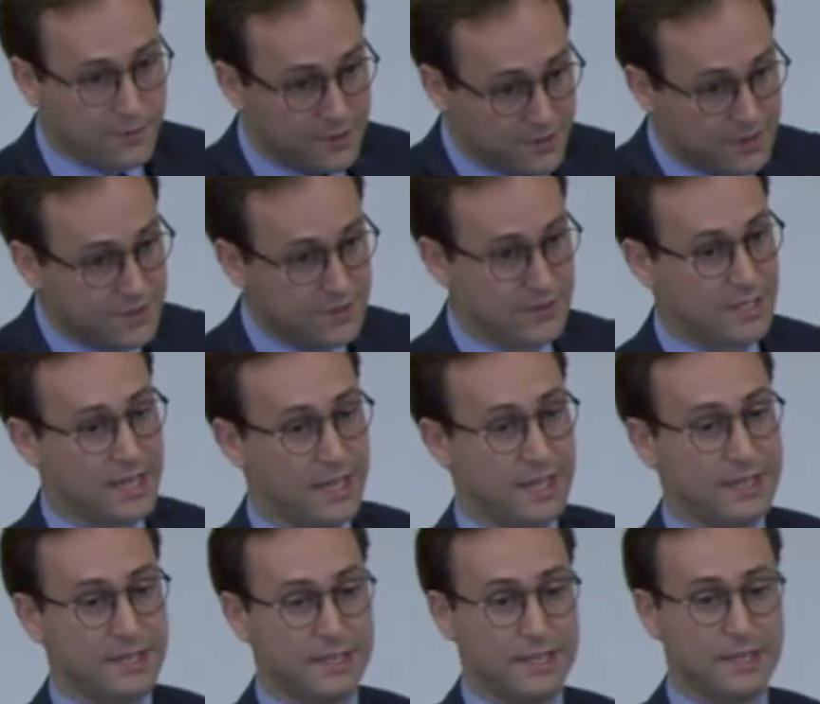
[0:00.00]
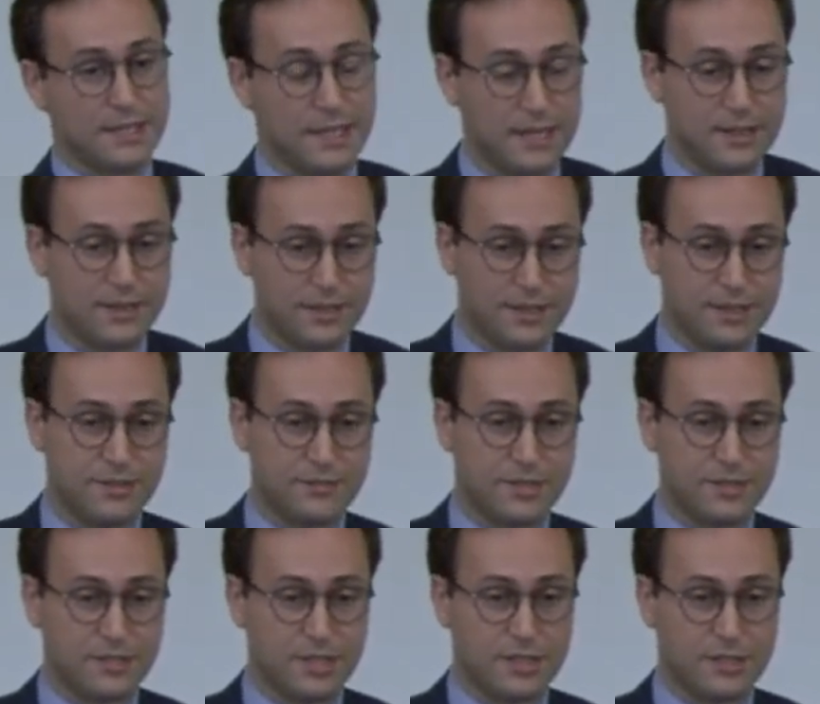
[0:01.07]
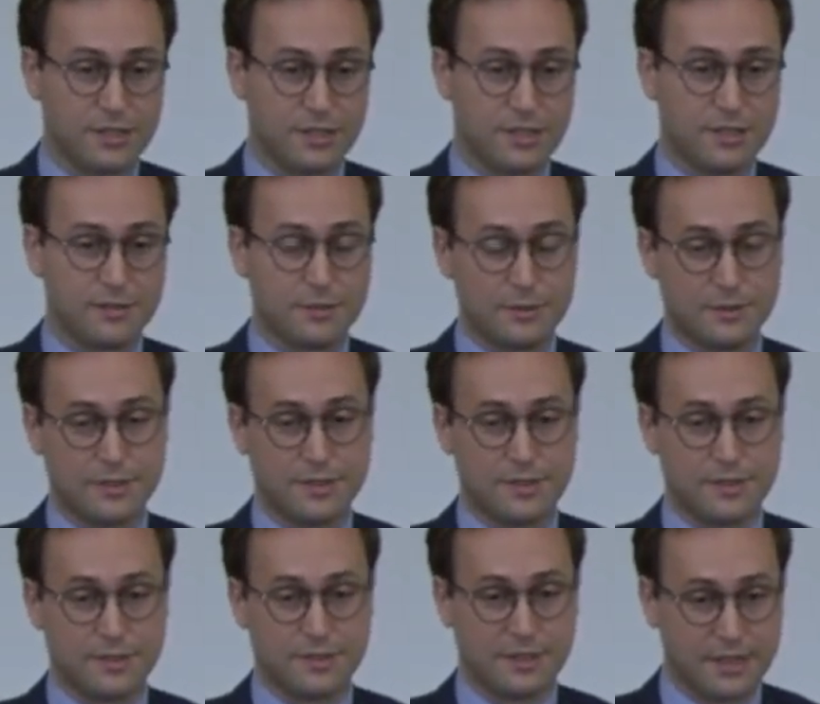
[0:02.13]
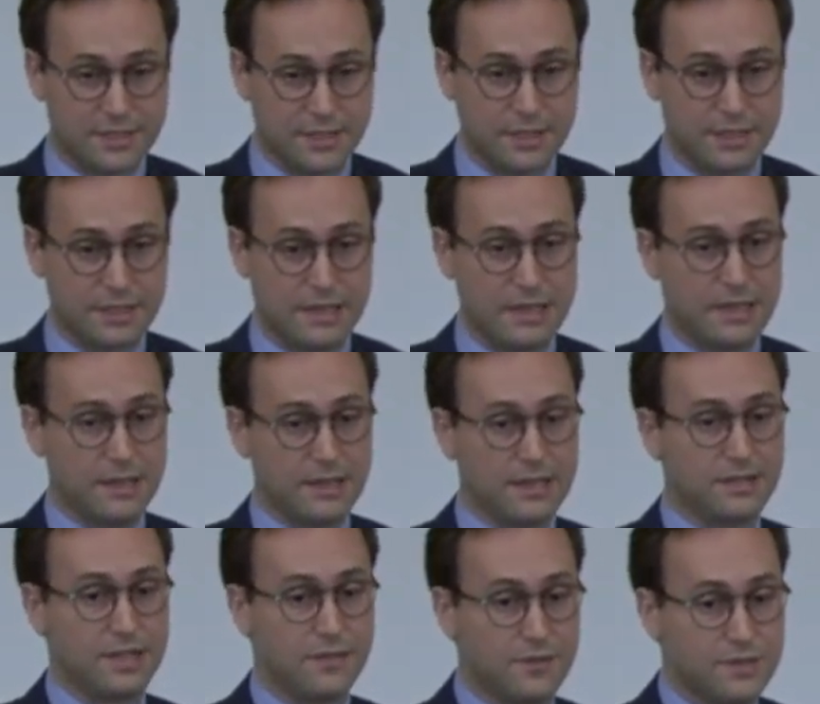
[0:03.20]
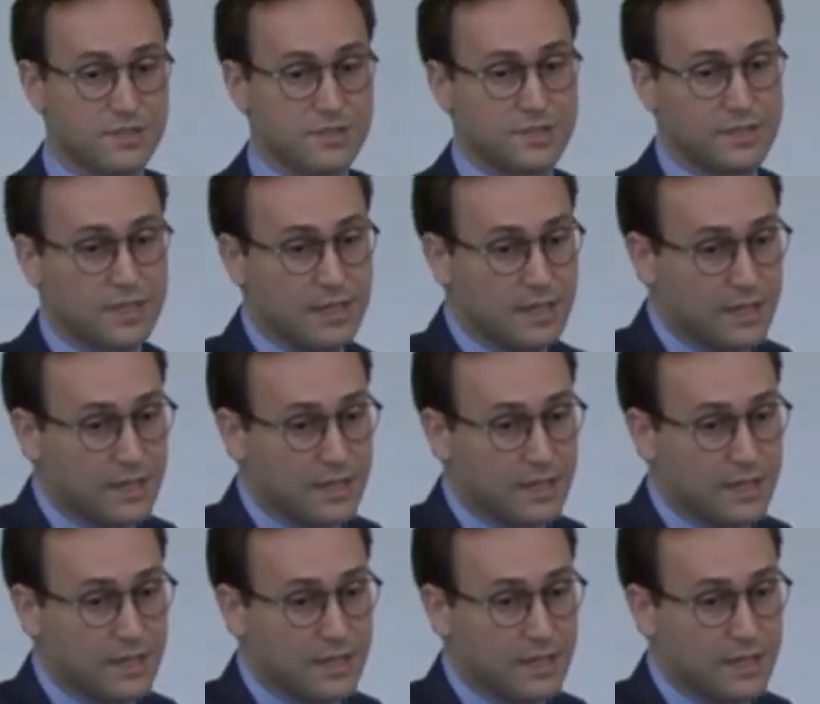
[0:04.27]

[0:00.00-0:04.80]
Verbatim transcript: This is, again, uh, another interesting uh, data. It covers